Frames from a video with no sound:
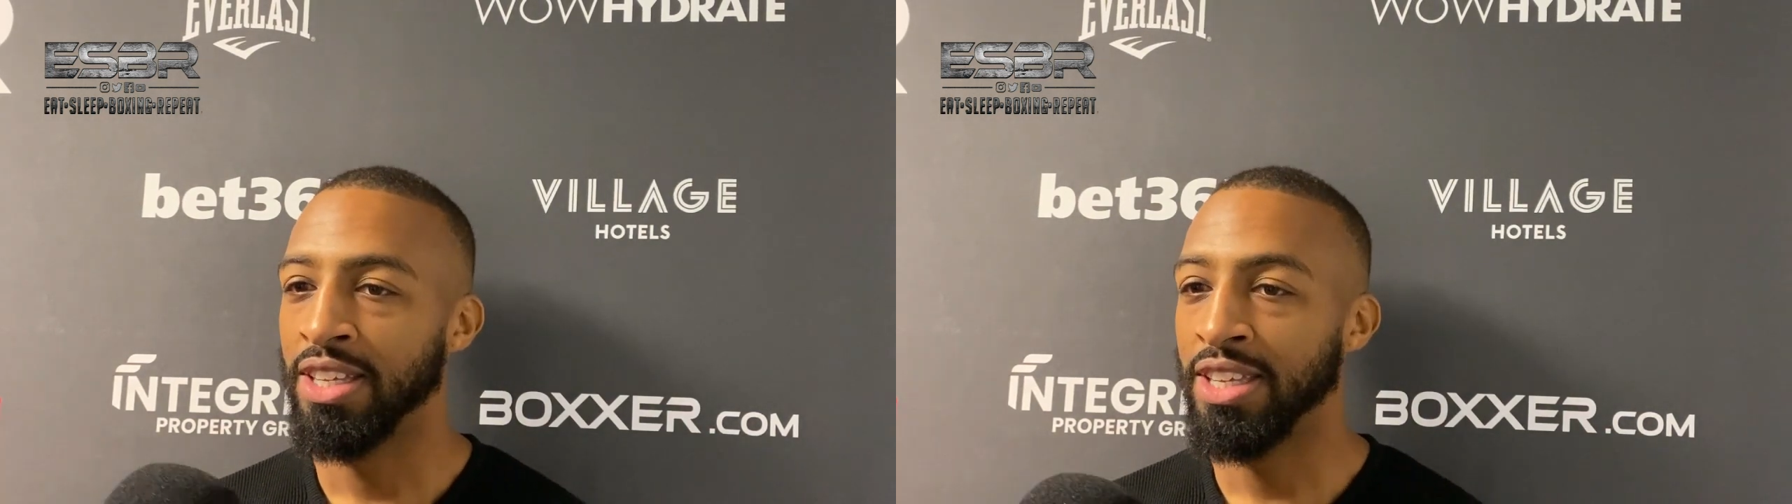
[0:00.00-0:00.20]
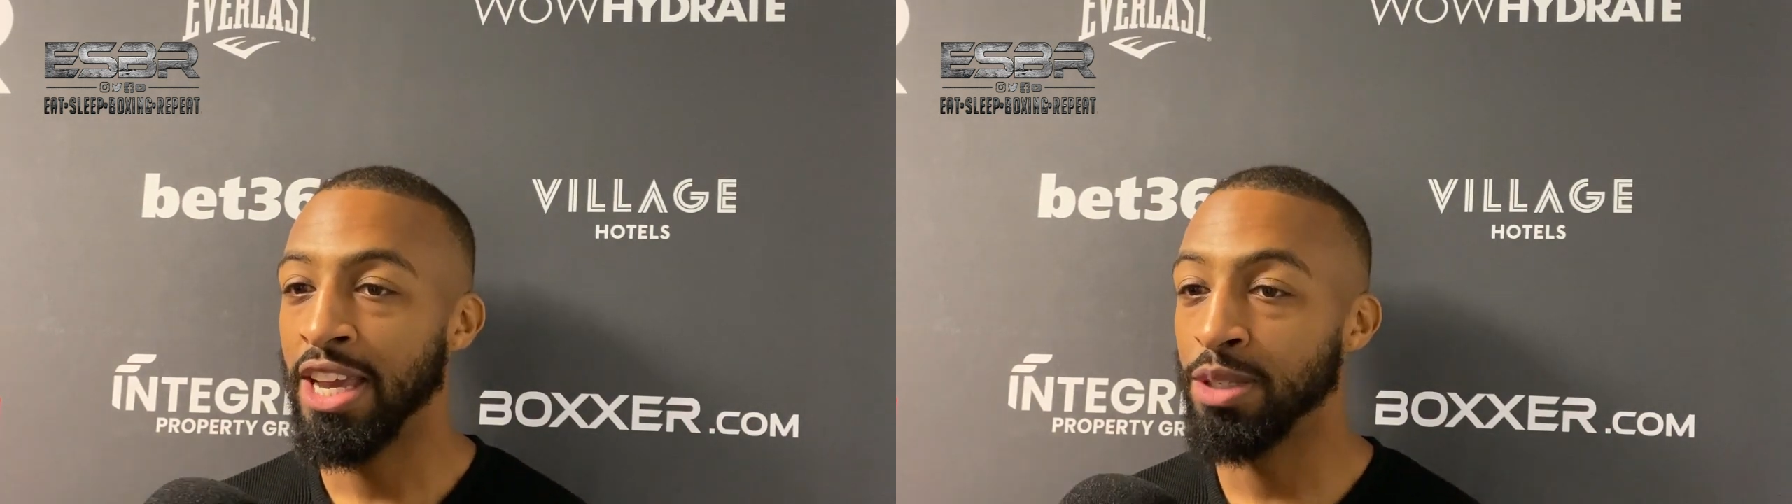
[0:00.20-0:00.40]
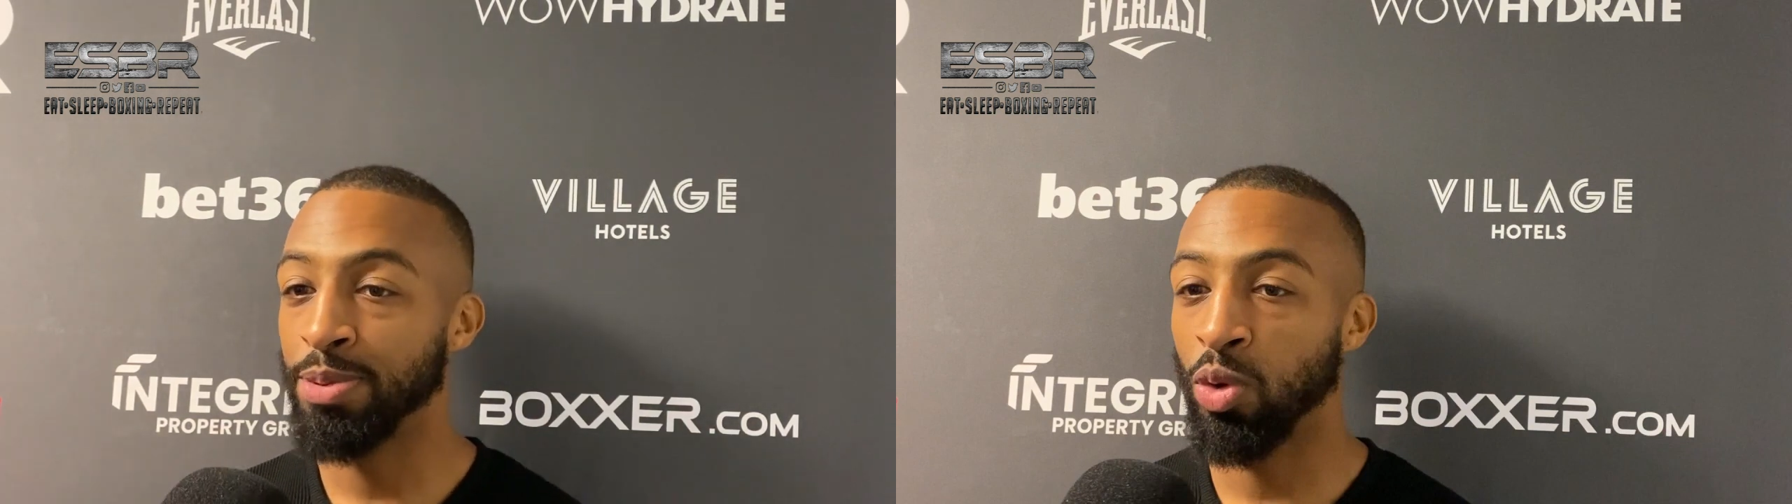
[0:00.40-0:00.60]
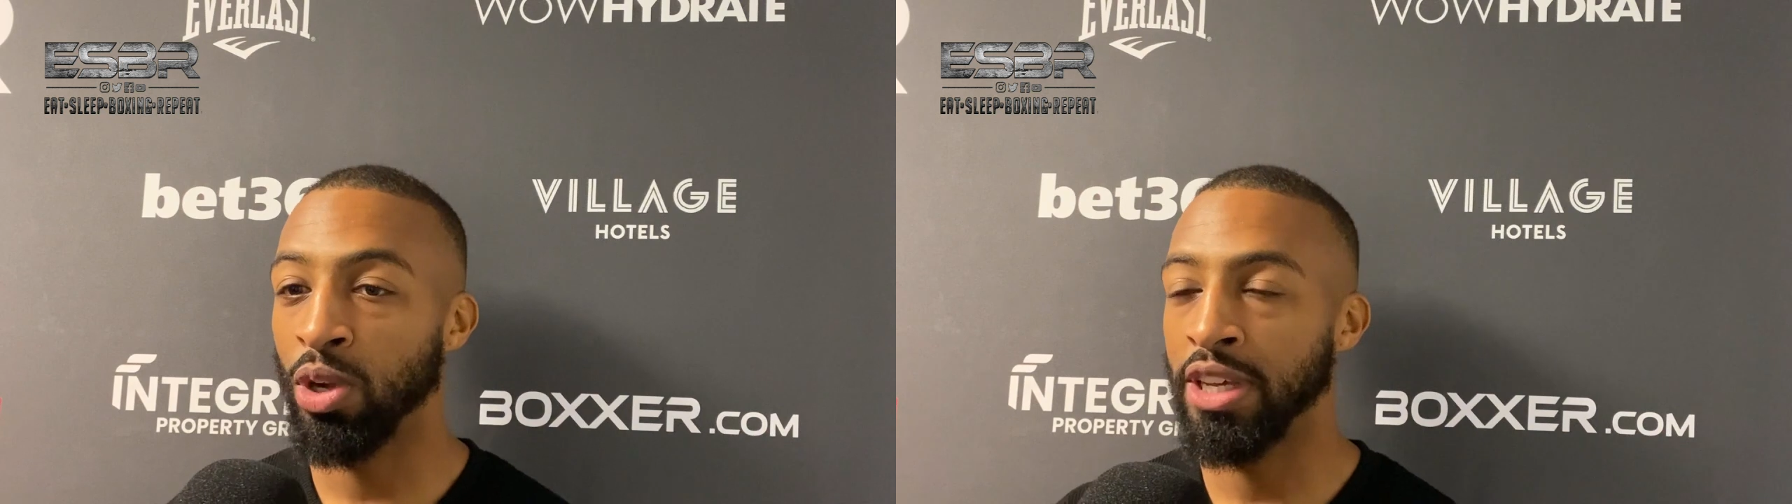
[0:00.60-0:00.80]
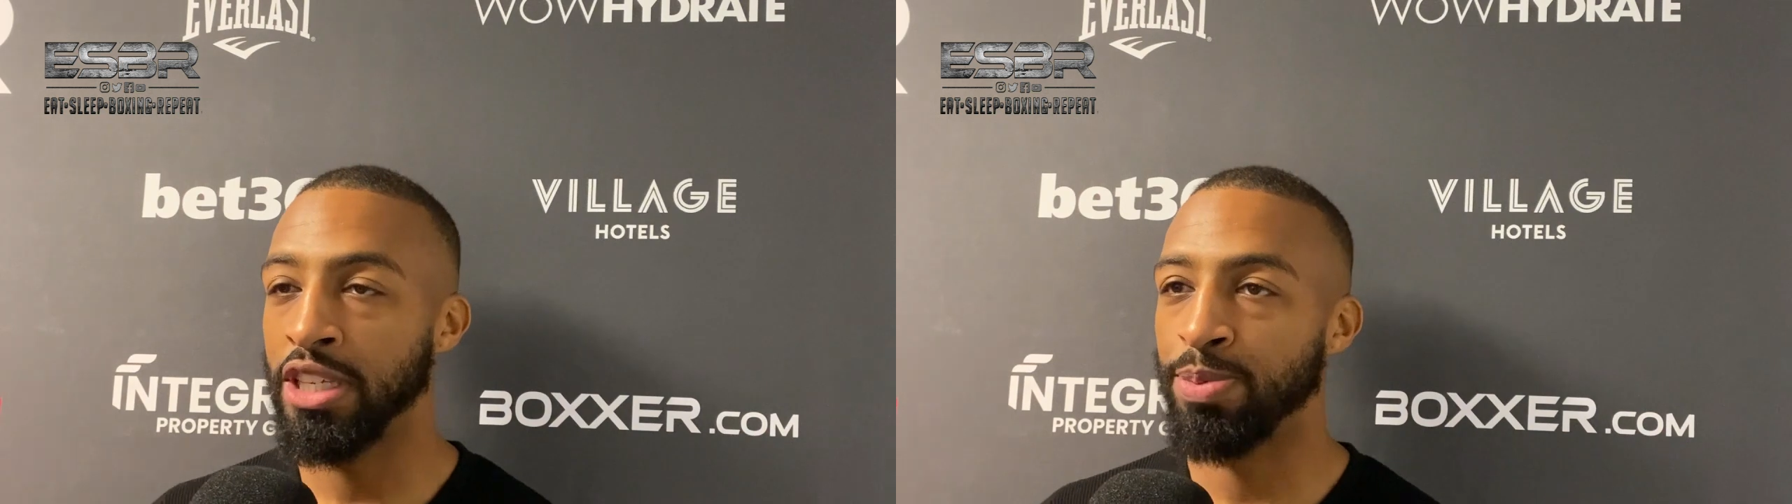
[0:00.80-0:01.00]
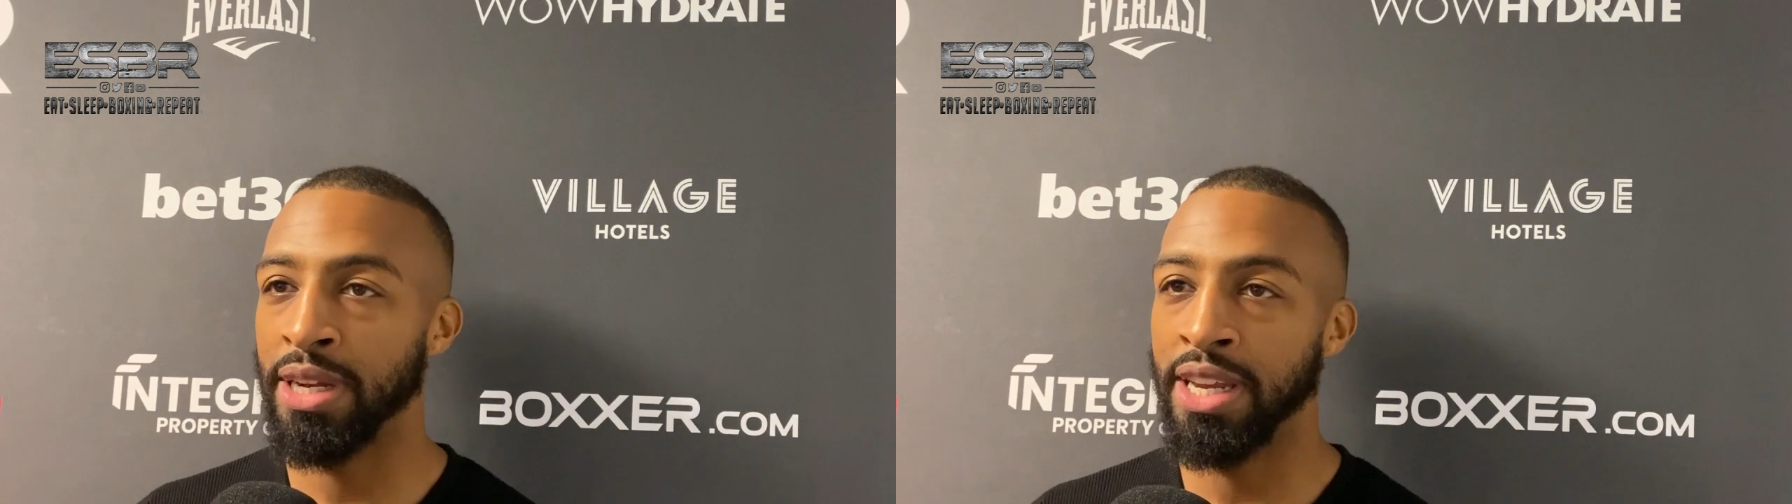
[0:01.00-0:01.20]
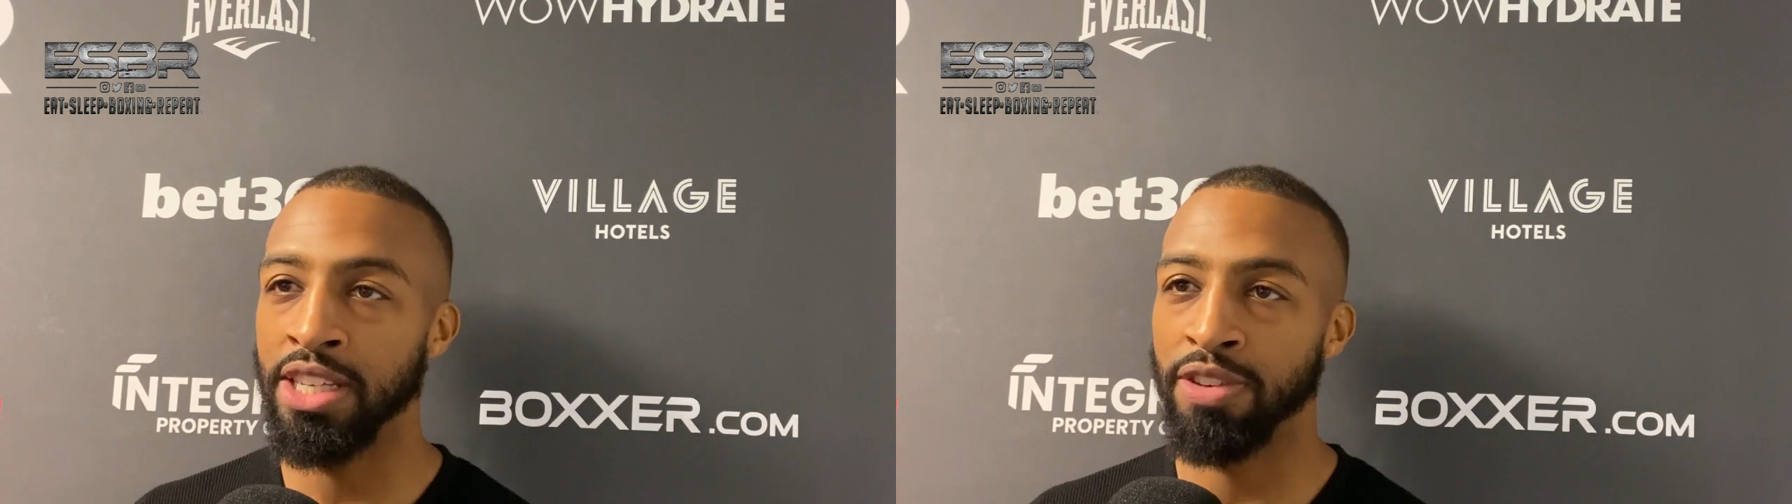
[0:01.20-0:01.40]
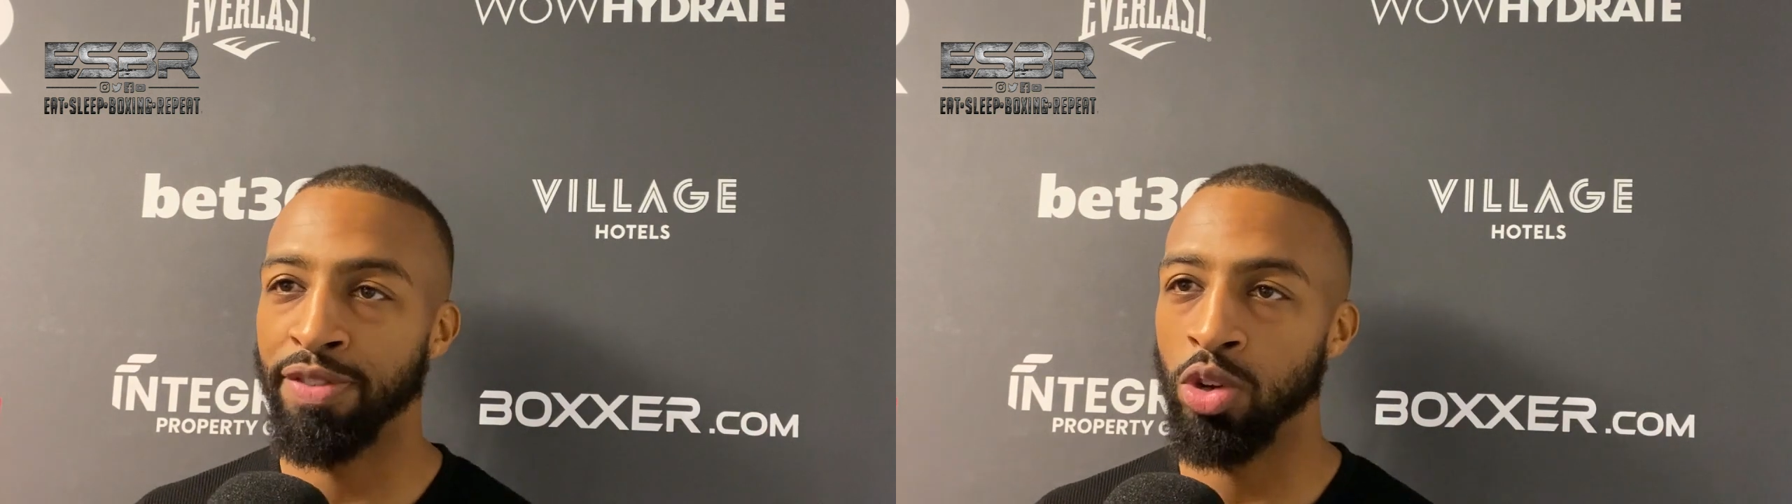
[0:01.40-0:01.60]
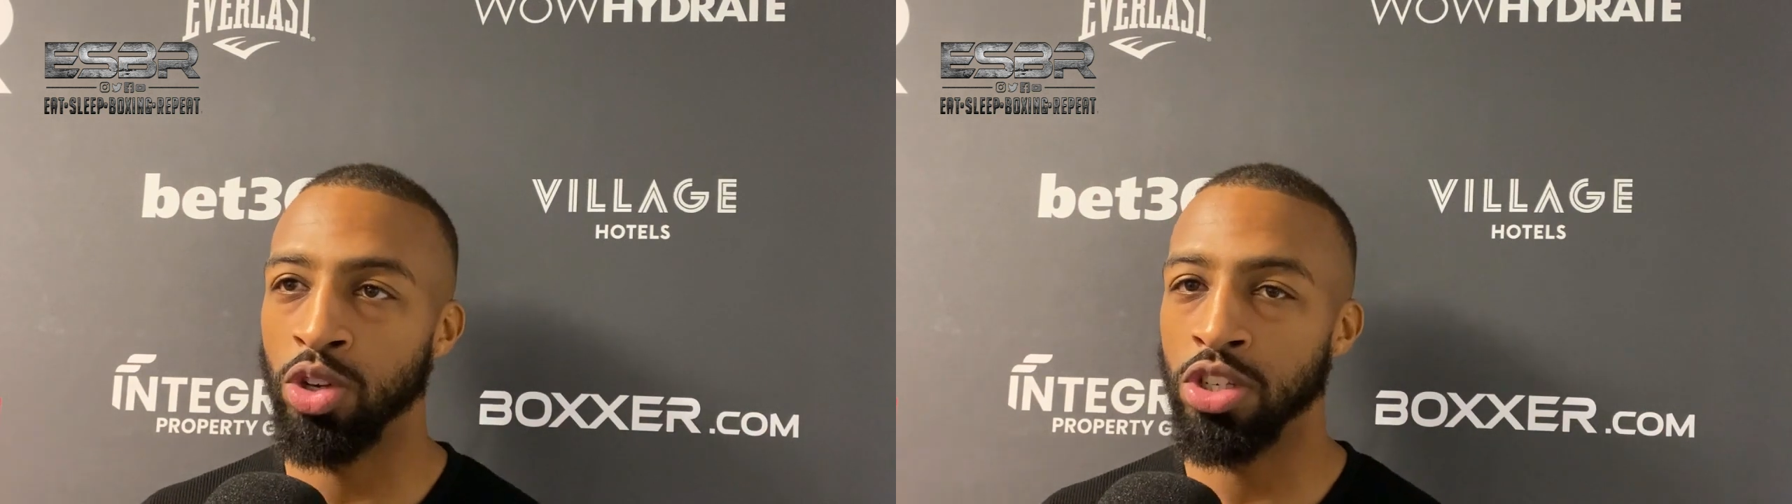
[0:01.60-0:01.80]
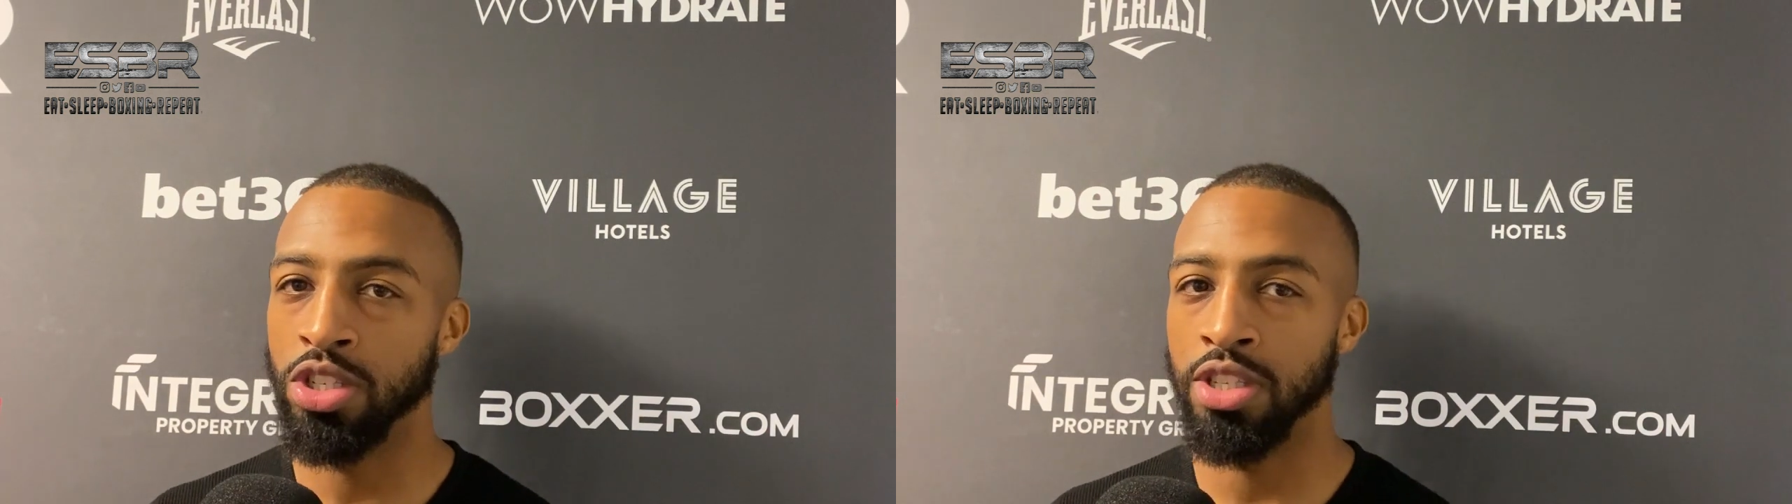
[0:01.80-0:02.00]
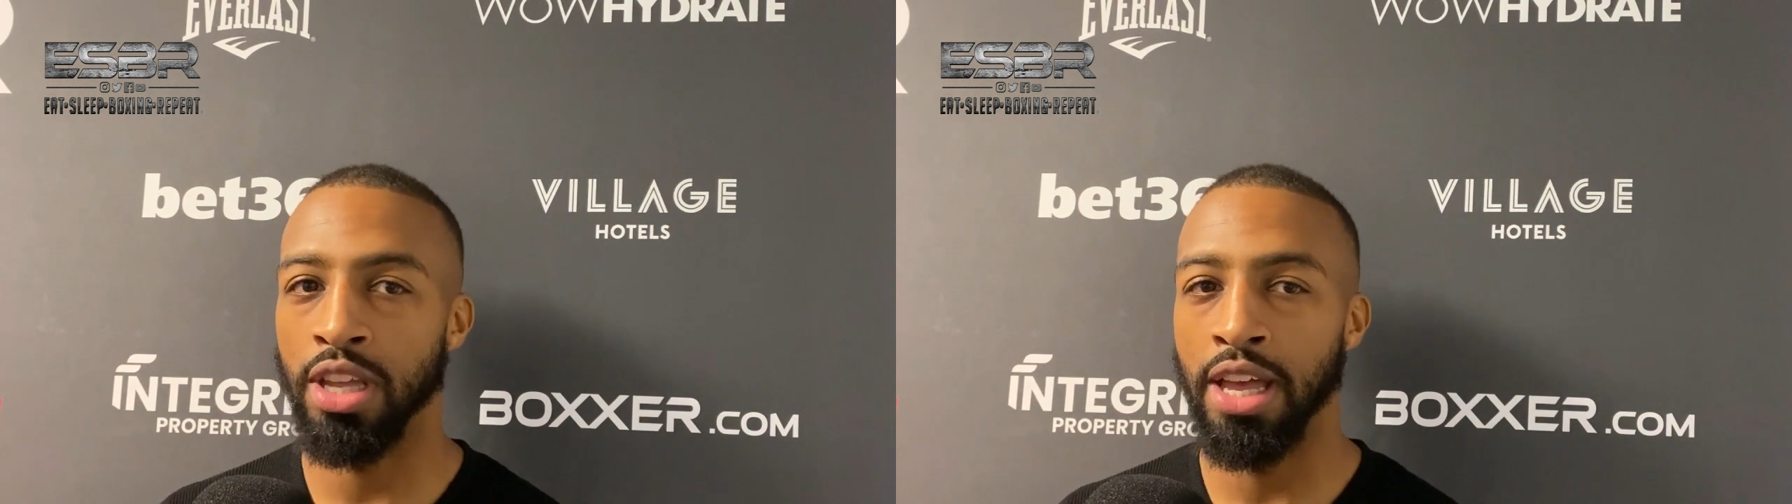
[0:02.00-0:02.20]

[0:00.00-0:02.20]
Yeah, he's been quality. He's been laser focused,